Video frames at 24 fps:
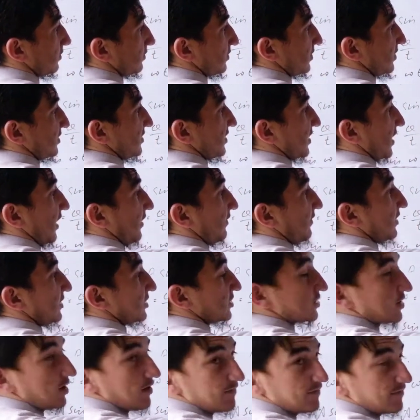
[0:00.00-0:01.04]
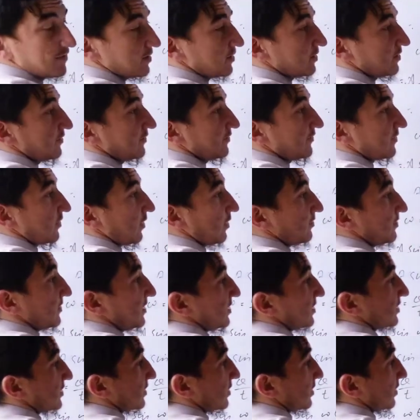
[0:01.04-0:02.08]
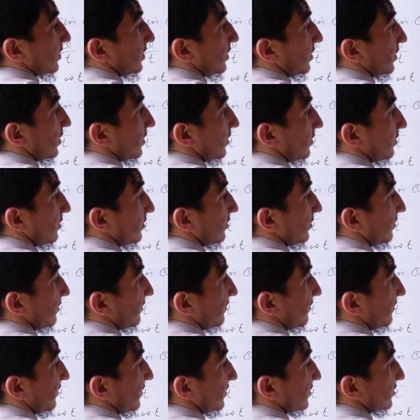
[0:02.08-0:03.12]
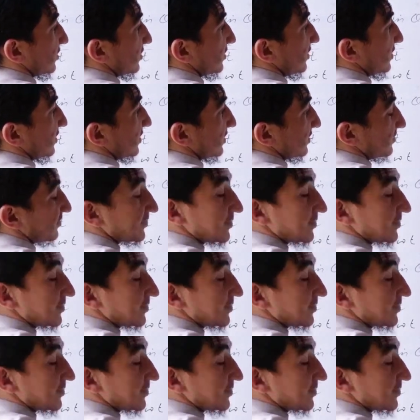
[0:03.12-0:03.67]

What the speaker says: The derivation of from this first, this